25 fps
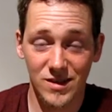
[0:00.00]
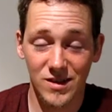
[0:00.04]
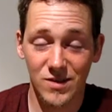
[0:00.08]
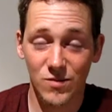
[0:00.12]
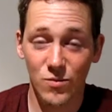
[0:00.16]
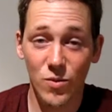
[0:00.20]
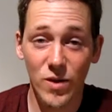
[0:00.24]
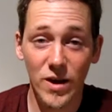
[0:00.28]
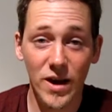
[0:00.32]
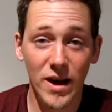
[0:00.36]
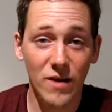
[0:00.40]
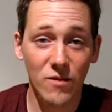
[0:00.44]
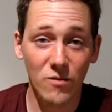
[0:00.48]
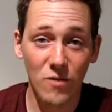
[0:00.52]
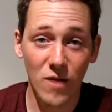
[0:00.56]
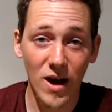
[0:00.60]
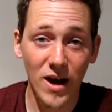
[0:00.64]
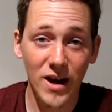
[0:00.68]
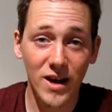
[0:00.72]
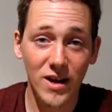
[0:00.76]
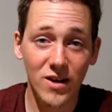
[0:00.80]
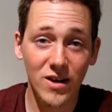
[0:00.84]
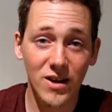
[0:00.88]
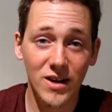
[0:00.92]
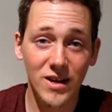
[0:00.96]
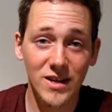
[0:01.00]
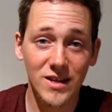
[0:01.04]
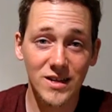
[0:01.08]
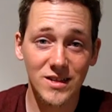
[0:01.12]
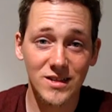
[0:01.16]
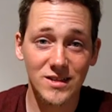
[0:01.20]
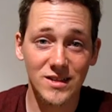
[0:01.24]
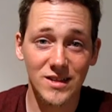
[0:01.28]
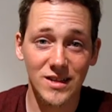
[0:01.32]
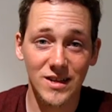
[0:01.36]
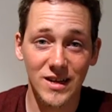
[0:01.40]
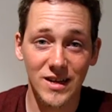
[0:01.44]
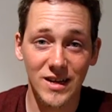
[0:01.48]
when I ride on
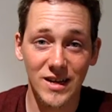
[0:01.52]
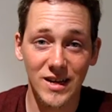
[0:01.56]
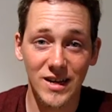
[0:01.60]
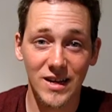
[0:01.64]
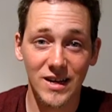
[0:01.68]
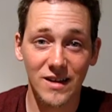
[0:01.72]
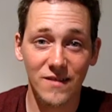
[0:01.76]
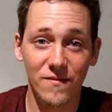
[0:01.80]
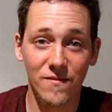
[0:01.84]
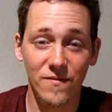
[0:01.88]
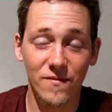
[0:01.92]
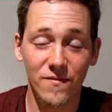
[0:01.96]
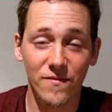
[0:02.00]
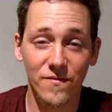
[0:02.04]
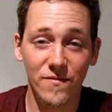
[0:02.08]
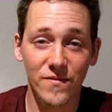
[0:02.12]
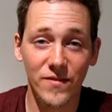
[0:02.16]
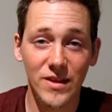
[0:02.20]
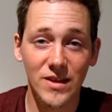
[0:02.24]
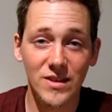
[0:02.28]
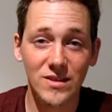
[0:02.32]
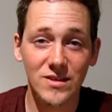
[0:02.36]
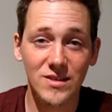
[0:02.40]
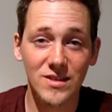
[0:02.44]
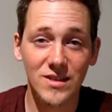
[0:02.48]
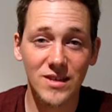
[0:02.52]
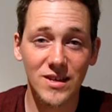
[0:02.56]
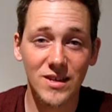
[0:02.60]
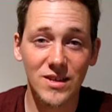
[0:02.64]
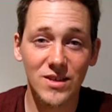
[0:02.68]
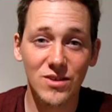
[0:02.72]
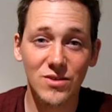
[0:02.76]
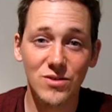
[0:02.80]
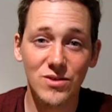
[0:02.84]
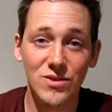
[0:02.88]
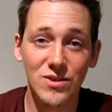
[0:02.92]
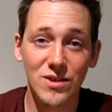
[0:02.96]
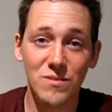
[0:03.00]
it, it feels like
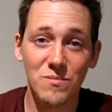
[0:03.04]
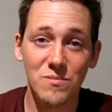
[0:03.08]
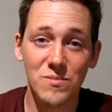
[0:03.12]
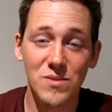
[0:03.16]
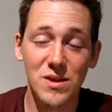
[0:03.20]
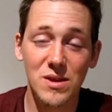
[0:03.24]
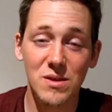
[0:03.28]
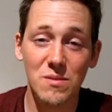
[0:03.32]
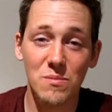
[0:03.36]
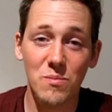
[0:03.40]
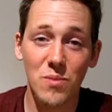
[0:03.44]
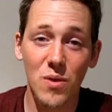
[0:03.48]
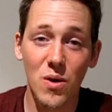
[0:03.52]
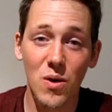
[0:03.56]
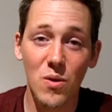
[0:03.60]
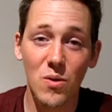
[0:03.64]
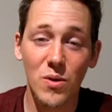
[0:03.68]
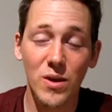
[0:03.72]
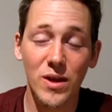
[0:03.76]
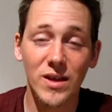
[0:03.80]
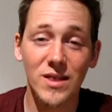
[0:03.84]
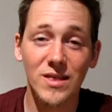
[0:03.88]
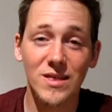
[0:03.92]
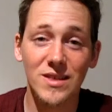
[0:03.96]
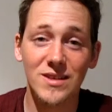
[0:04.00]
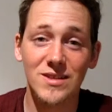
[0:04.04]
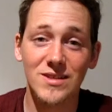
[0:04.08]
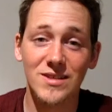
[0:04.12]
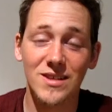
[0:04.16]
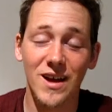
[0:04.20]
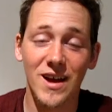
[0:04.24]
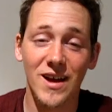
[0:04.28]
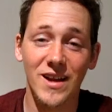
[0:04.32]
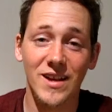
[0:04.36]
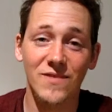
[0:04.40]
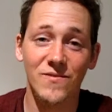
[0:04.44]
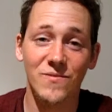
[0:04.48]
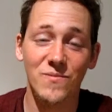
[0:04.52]
there's something poking the
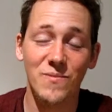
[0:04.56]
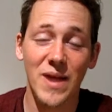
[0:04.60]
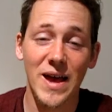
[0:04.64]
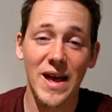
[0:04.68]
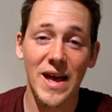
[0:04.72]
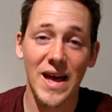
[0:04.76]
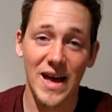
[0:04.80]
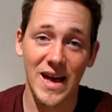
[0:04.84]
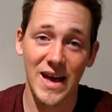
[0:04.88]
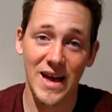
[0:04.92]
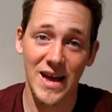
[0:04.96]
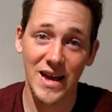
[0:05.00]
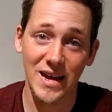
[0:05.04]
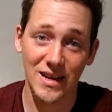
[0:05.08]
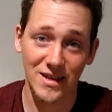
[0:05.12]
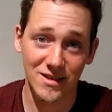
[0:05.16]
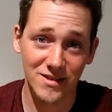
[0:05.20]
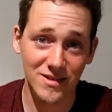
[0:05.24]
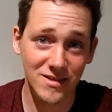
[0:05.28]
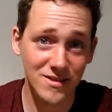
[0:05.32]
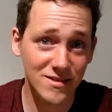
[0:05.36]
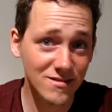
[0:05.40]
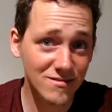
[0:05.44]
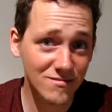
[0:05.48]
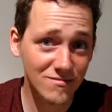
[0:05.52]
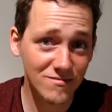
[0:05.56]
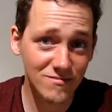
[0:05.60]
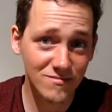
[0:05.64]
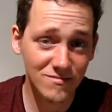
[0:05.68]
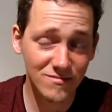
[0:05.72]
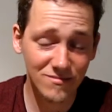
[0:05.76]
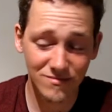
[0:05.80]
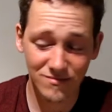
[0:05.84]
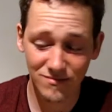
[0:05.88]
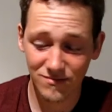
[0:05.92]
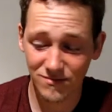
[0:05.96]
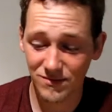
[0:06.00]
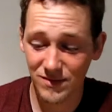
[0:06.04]
side of my ass.
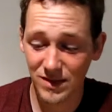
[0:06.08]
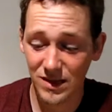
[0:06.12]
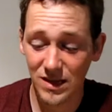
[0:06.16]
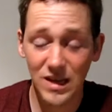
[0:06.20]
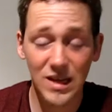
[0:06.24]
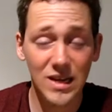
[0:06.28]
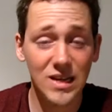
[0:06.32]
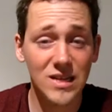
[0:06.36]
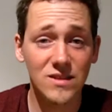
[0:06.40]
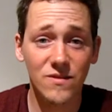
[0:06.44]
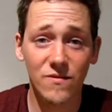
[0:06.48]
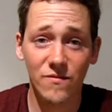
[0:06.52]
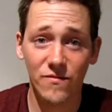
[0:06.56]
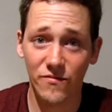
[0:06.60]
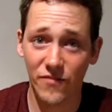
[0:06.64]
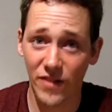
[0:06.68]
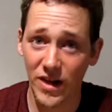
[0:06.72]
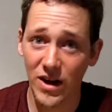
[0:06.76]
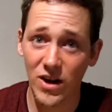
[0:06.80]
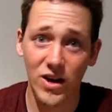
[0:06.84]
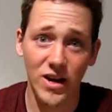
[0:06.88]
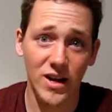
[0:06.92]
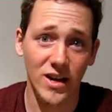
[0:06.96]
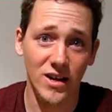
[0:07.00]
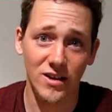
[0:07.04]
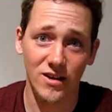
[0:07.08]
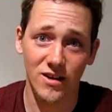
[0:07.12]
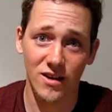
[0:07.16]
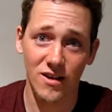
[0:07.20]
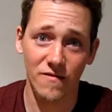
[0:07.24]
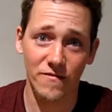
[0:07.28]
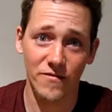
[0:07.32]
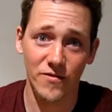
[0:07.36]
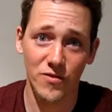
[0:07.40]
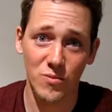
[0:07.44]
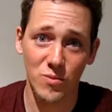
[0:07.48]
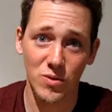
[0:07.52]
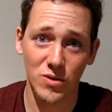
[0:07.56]
It's very
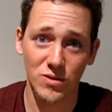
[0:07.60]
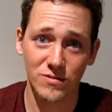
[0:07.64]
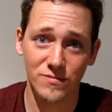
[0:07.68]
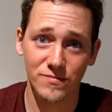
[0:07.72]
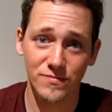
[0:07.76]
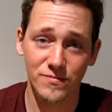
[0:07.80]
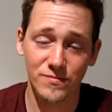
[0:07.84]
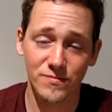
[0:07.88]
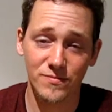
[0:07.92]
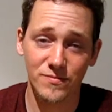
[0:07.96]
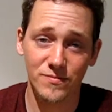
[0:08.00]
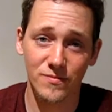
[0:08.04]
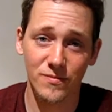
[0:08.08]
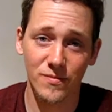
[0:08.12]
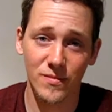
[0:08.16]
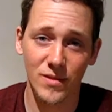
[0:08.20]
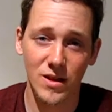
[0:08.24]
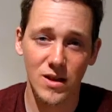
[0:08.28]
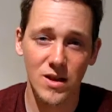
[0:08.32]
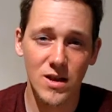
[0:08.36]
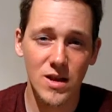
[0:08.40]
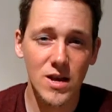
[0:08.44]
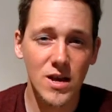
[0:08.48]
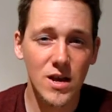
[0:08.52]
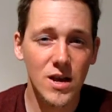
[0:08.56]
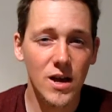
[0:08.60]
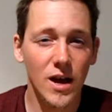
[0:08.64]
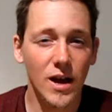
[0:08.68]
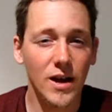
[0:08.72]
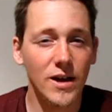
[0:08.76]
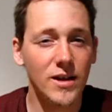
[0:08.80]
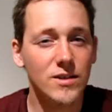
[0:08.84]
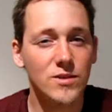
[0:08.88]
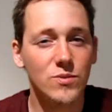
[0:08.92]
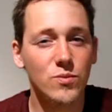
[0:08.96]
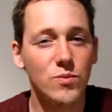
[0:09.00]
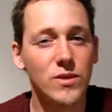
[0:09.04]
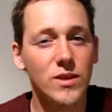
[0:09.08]
uncomfortable. And
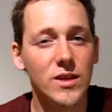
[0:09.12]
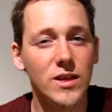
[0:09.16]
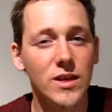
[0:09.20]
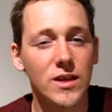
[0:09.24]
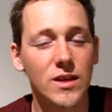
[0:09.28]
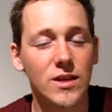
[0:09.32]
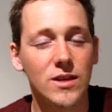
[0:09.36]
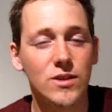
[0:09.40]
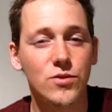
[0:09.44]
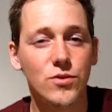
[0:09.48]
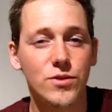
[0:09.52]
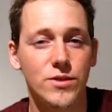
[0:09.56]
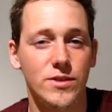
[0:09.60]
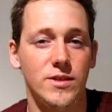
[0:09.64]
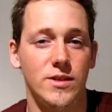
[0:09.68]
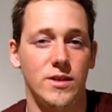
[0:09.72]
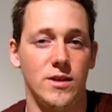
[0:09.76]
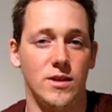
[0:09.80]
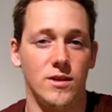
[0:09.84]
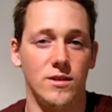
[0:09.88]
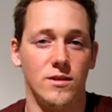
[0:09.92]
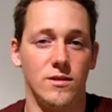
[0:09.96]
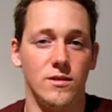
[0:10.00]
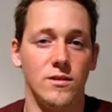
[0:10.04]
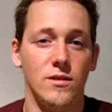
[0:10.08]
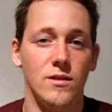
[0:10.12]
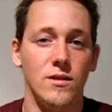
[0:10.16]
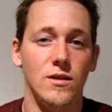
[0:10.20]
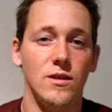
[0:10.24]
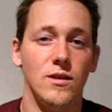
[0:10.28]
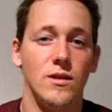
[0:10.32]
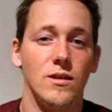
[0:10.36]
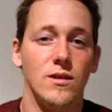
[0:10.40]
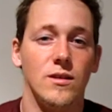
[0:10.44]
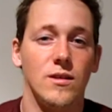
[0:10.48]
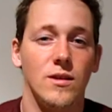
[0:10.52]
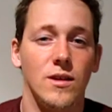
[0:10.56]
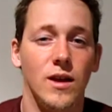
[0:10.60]
it's really interesting
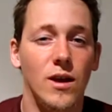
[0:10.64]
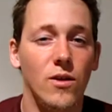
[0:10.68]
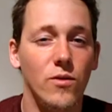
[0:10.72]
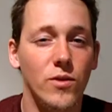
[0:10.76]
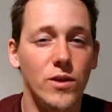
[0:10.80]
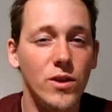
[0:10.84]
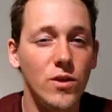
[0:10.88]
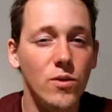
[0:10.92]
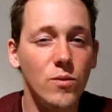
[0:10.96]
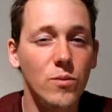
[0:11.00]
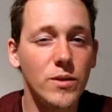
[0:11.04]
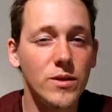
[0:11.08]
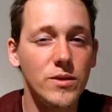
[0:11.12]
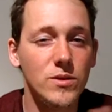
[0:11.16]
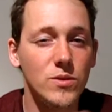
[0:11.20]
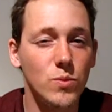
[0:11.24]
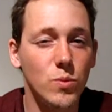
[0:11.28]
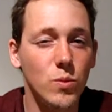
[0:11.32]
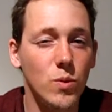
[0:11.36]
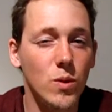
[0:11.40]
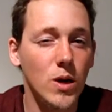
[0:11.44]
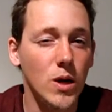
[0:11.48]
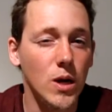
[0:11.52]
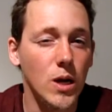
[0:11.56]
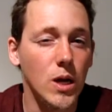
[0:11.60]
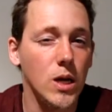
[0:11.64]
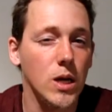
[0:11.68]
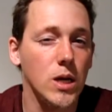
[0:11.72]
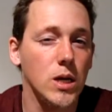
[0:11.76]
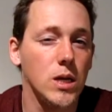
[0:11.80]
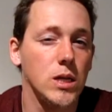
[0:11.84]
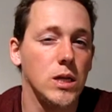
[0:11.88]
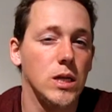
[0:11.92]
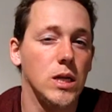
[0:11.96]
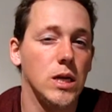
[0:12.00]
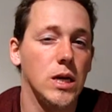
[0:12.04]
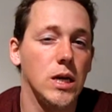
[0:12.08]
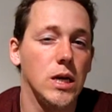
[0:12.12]
how humans work.
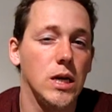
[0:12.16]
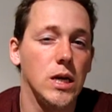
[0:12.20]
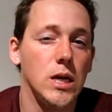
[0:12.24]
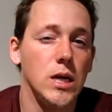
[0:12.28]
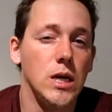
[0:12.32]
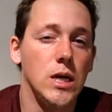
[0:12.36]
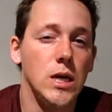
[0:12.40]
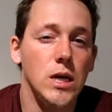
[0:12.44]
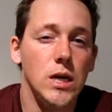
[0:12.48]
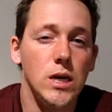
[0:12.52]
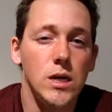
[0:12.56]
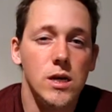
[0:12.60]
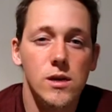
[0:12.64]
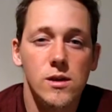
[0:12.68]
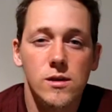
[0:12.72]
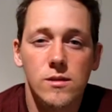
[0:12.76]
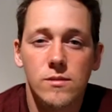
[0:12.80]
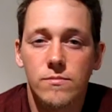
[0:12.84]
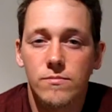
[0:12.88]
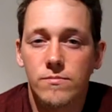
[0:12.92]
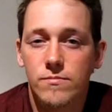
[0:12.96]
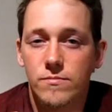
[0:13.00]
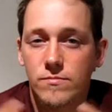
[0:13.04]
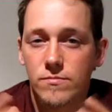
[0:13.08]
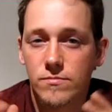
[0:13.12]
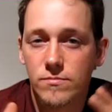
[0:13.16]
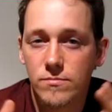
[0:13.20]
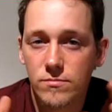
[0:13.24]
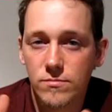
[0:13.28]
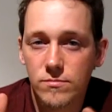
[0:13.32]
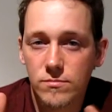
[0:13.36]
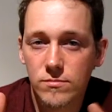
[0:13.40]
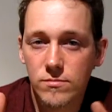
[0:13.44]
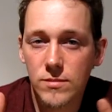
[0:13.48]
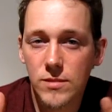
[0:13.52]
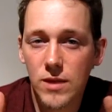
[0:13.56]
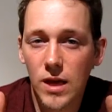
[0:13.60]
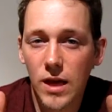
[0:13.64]
Like,
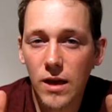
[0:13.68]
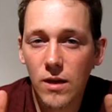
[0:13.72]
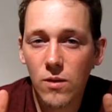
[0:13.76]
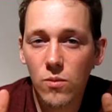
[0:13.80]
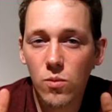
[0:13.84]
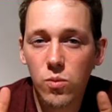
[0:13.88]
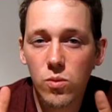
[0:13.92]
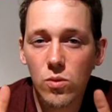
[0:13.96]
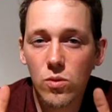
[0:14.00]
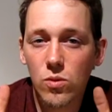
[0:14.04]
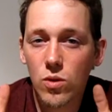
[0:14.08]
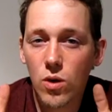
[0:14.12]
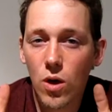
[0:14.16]
they will